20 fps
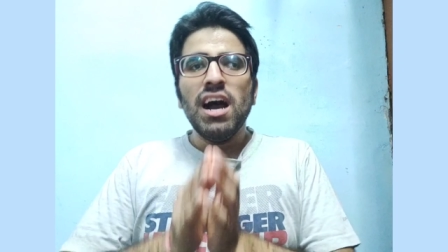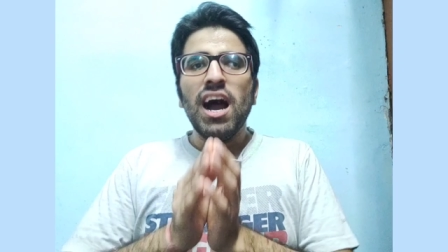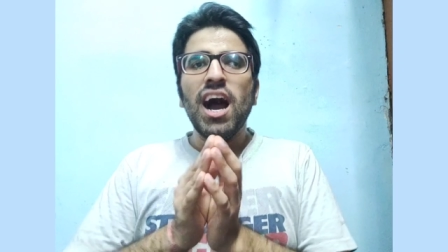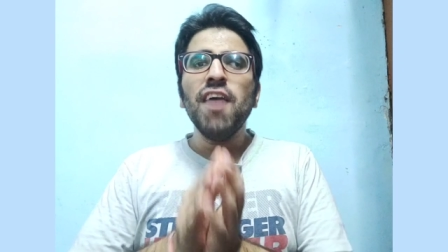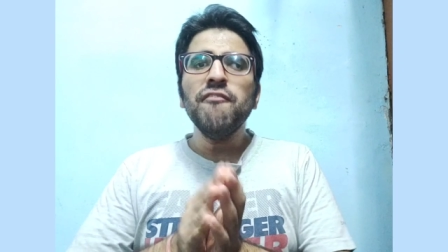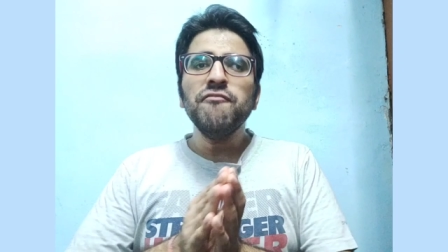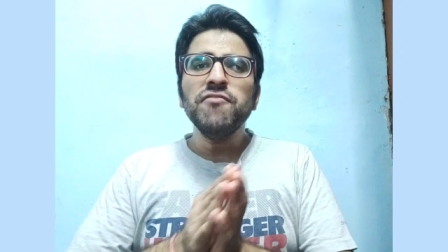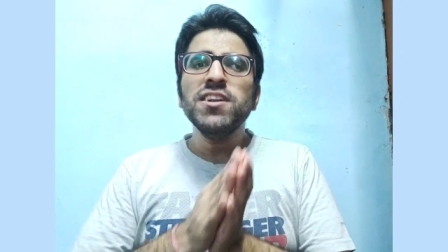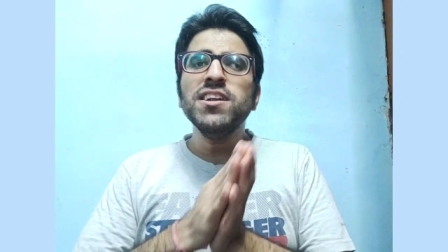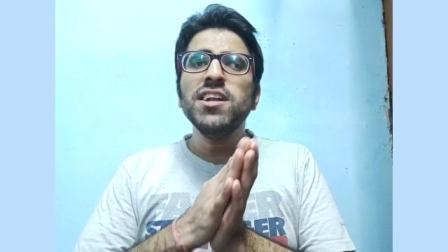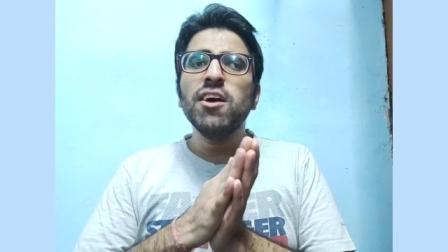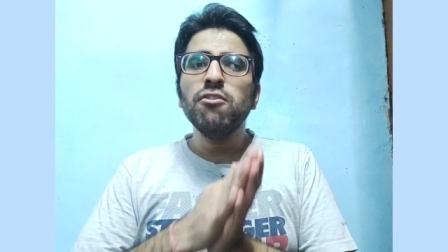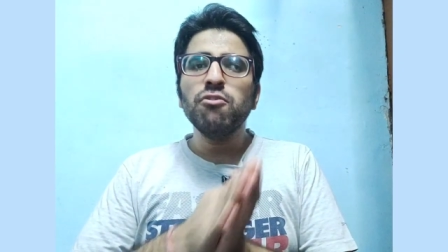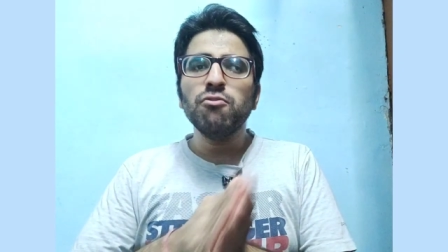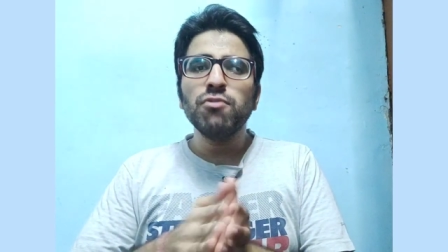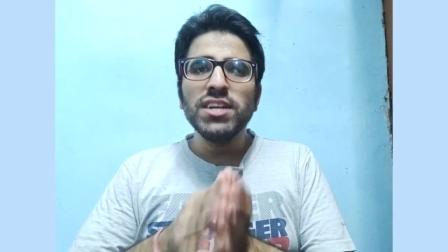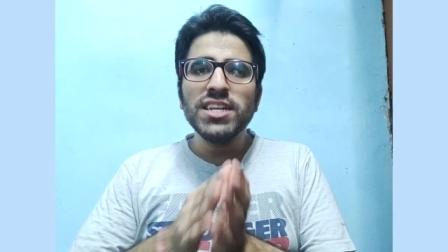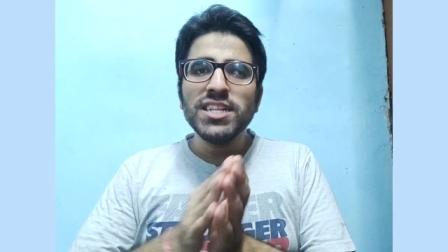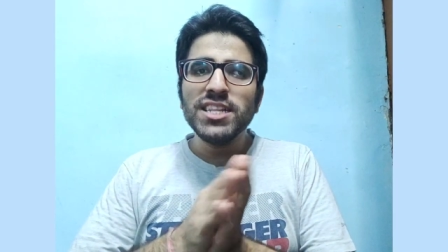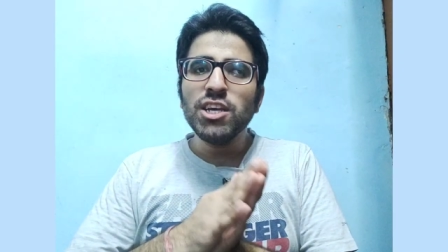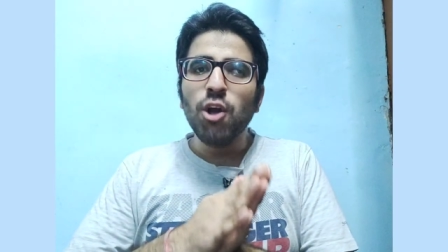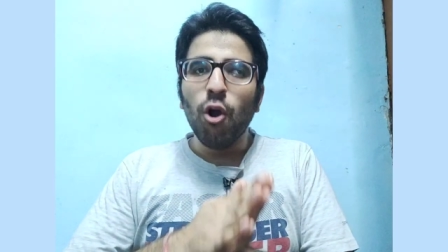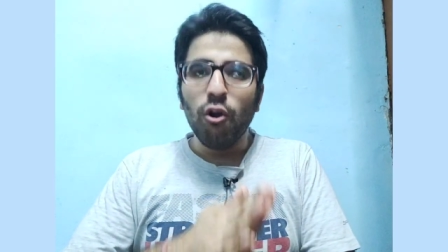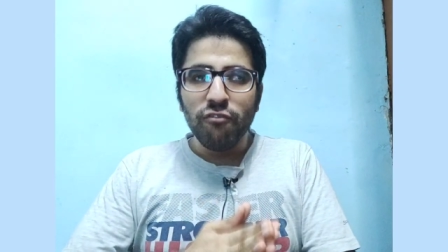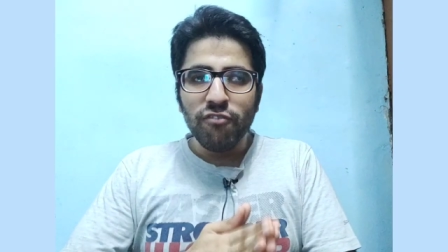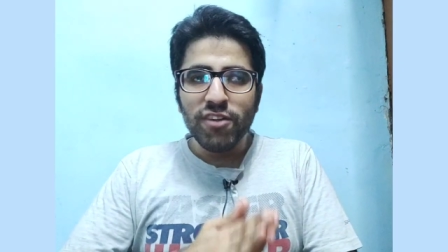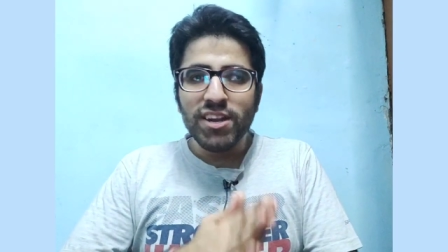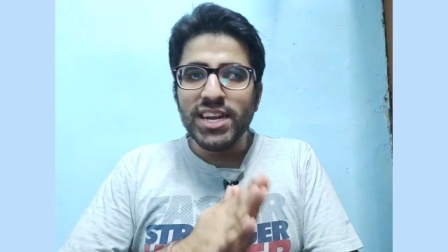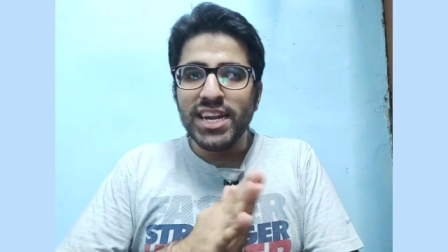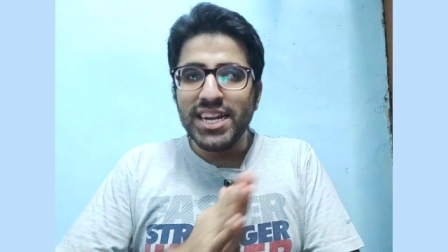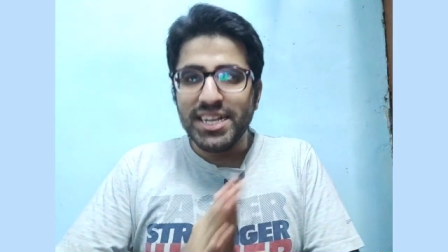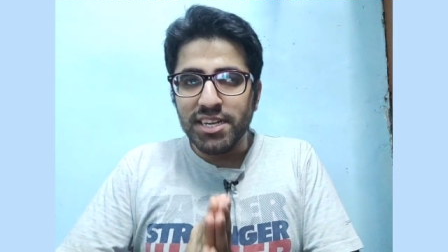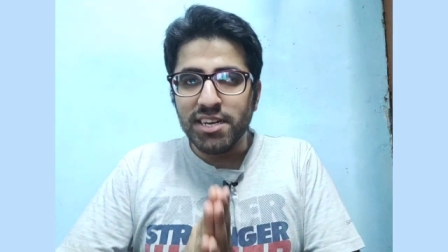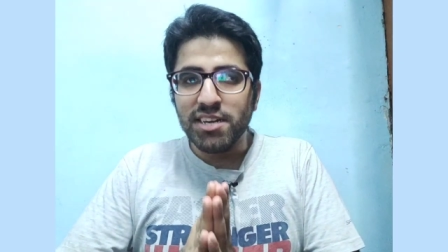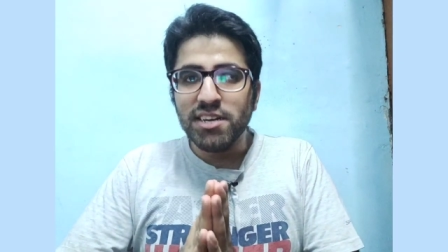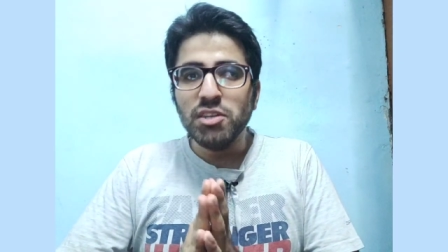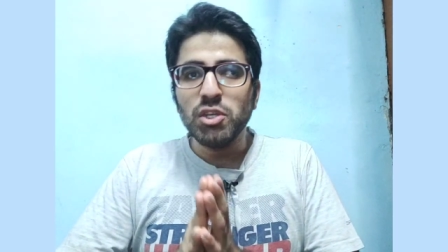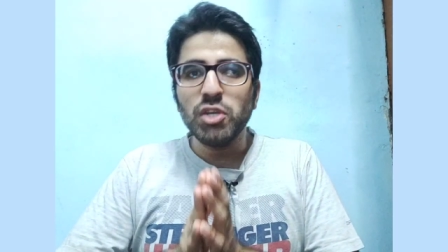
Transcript: After downloading the offer letter,